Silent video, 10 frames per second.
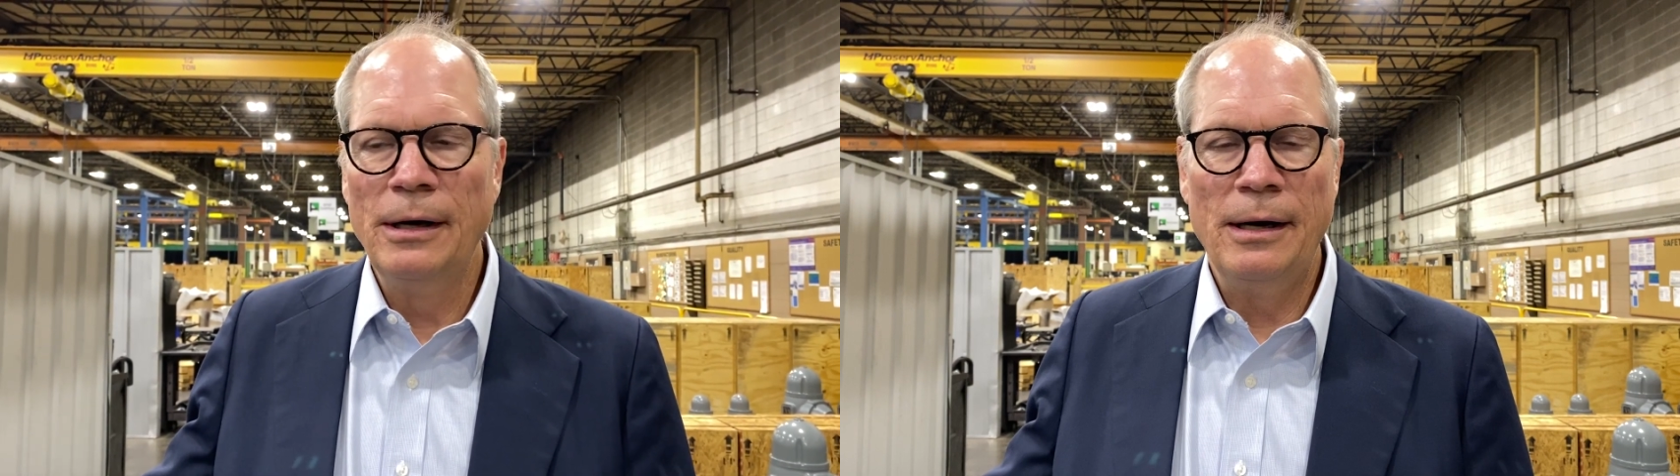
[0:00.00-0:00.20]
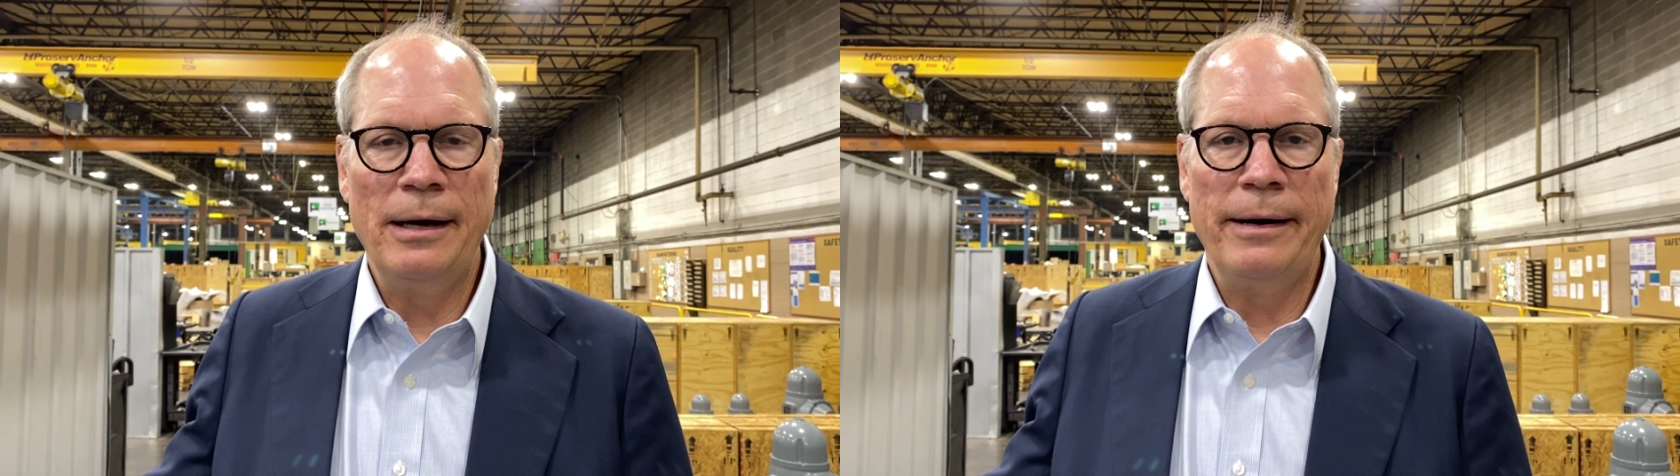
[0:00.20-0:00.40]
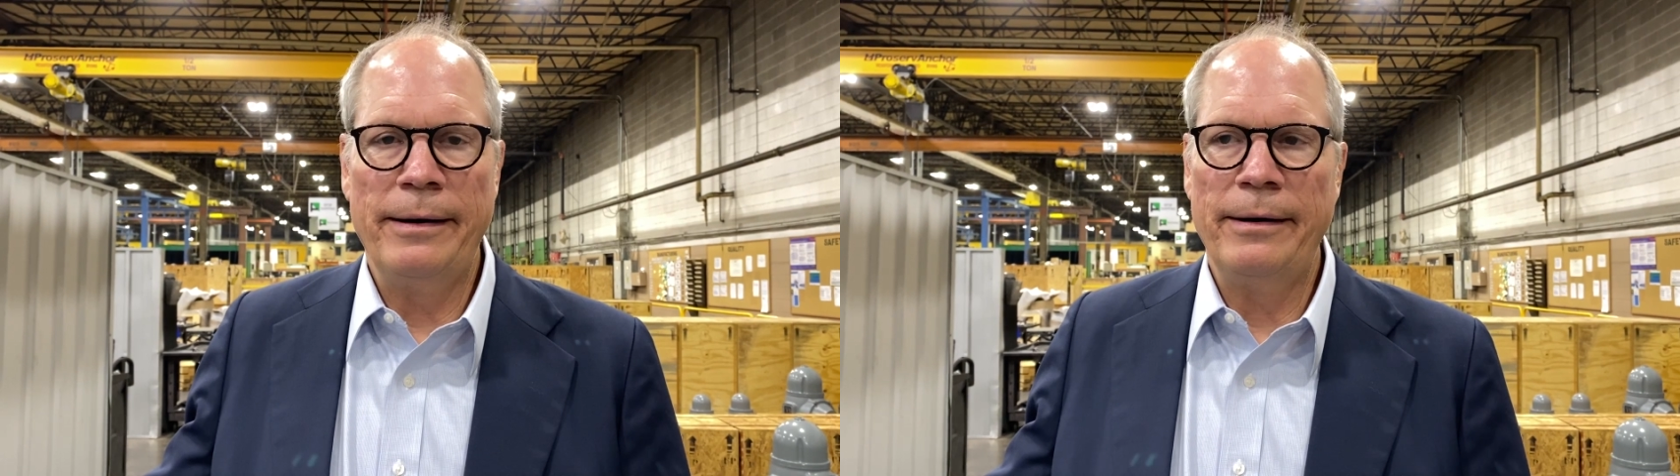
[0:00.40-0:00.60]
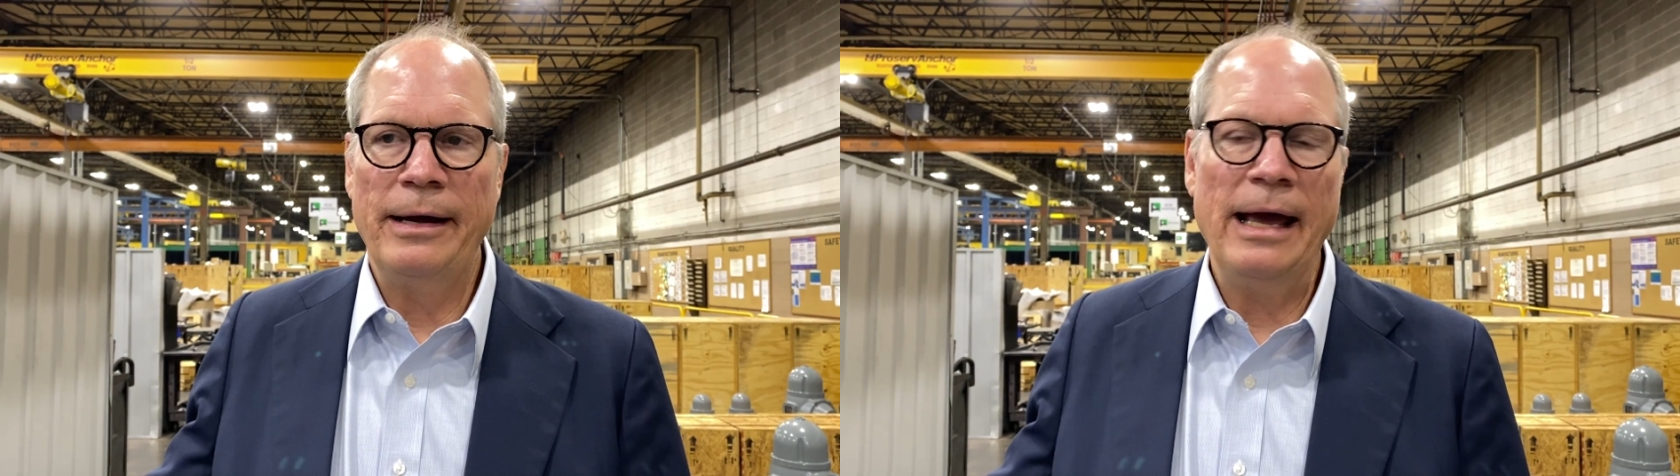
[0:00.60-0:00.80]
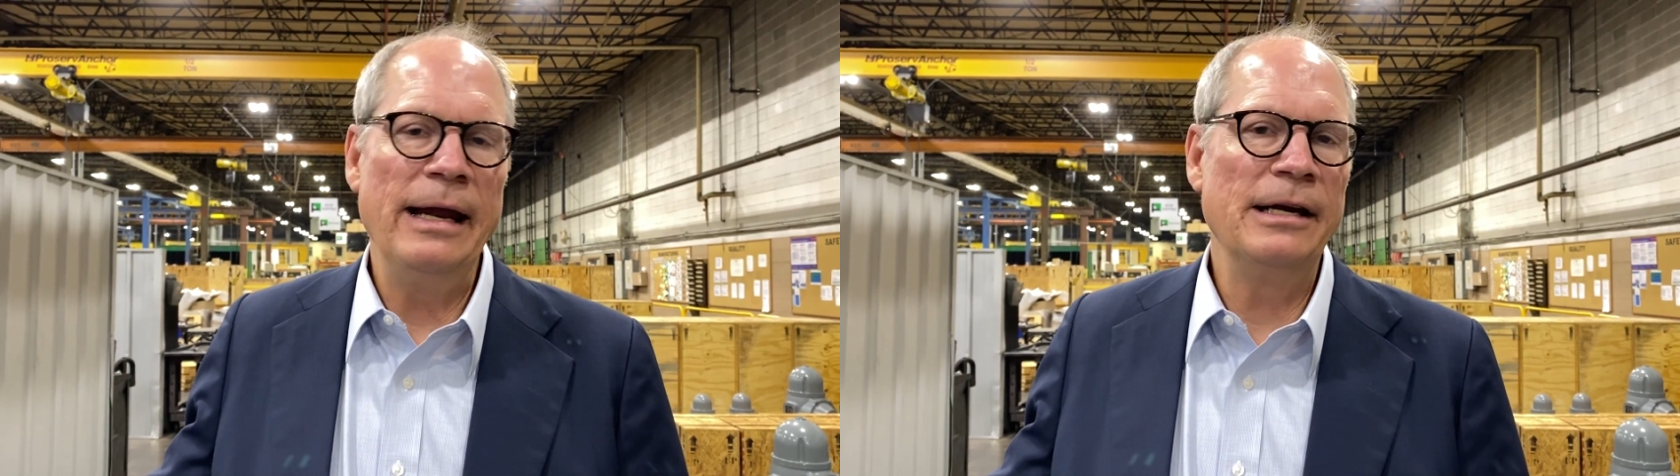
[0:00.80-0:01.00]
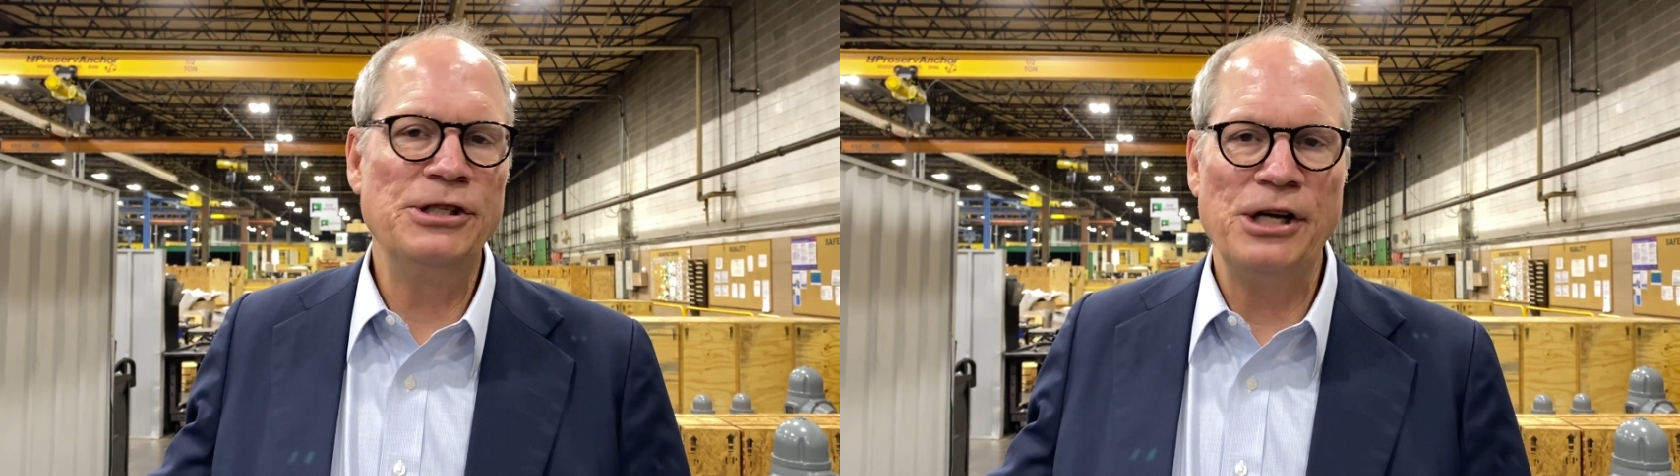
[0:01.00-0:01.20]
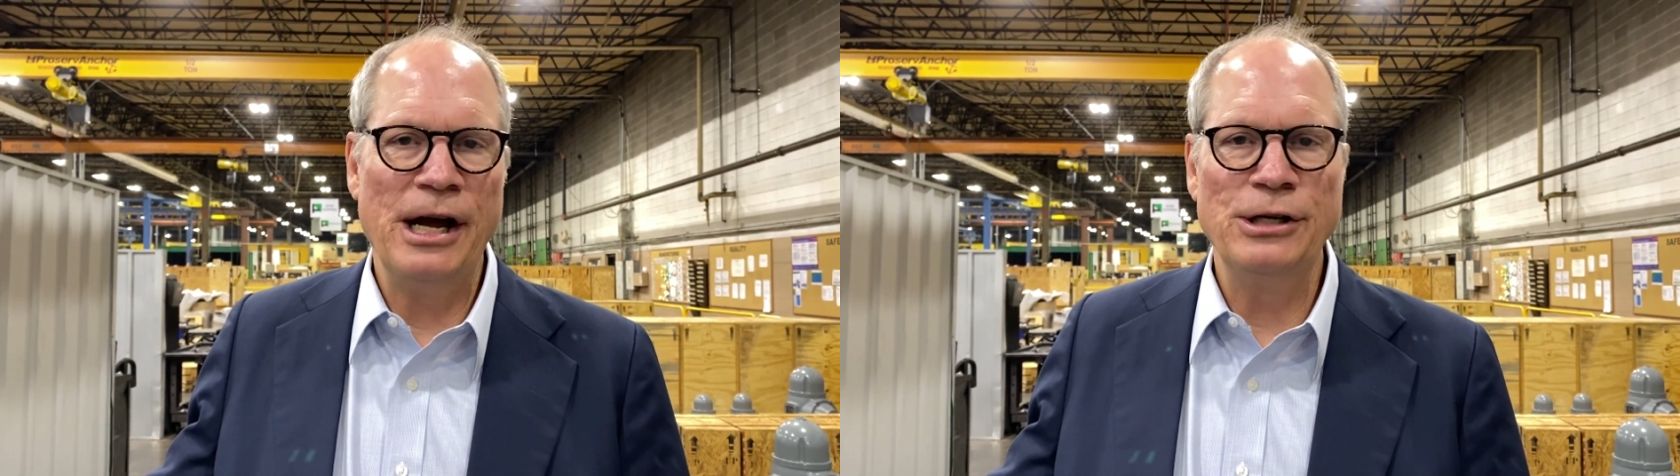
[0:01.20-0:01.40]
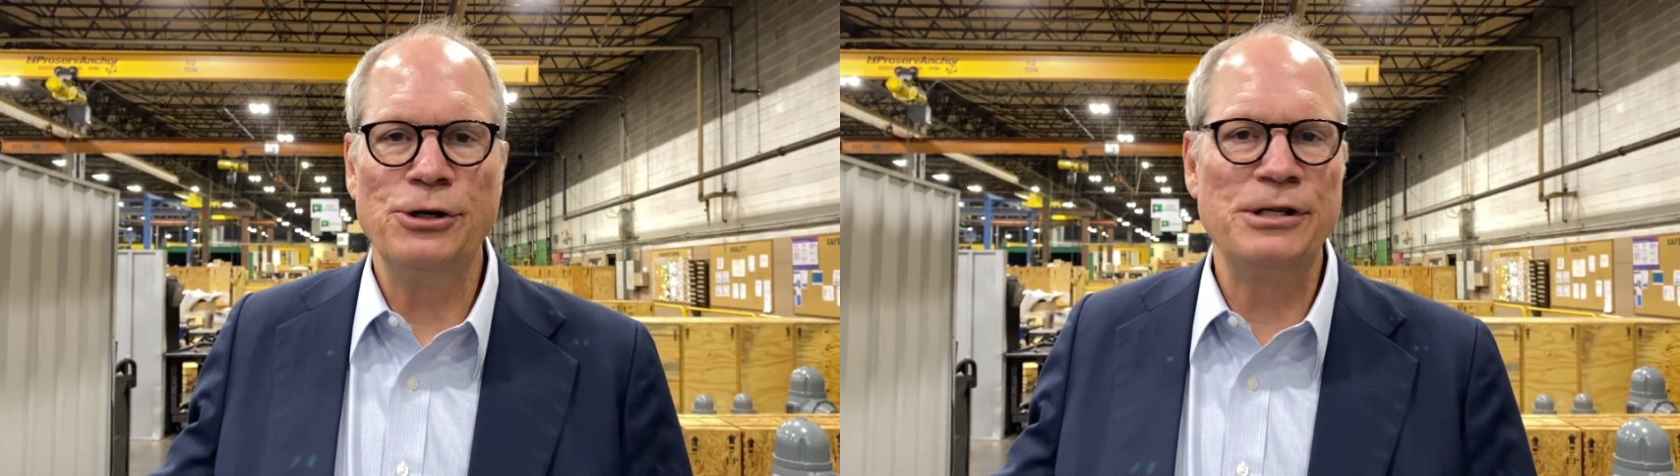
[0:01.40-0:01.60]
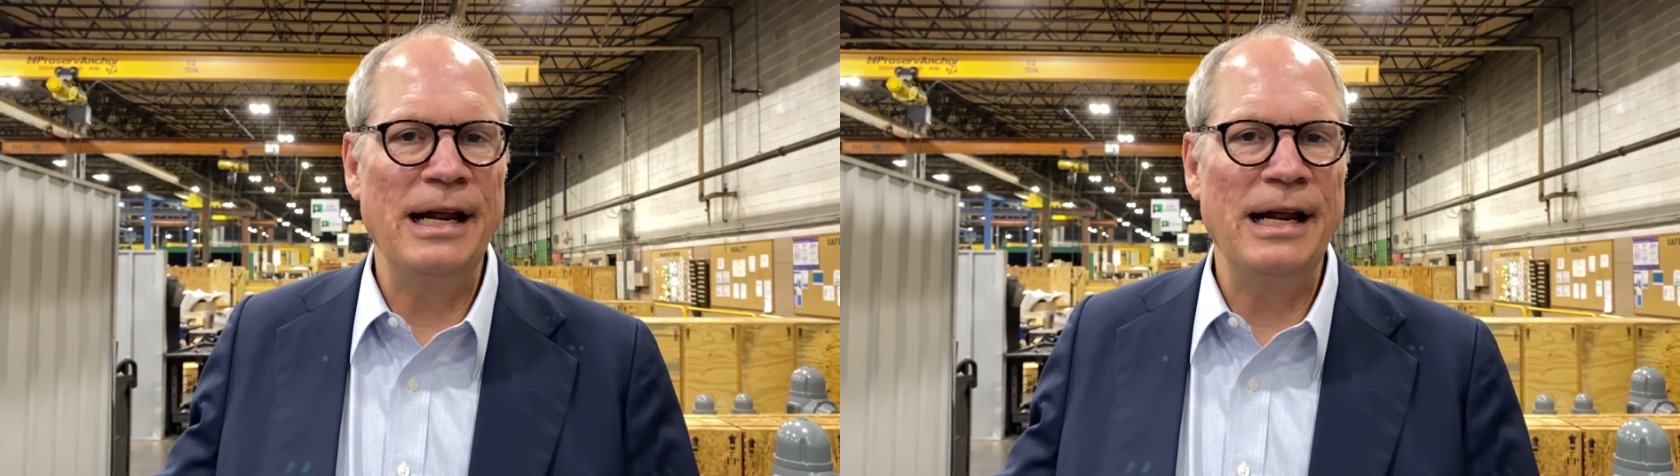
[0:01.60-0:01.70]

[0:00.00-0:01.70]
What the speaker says: or heat exchangers,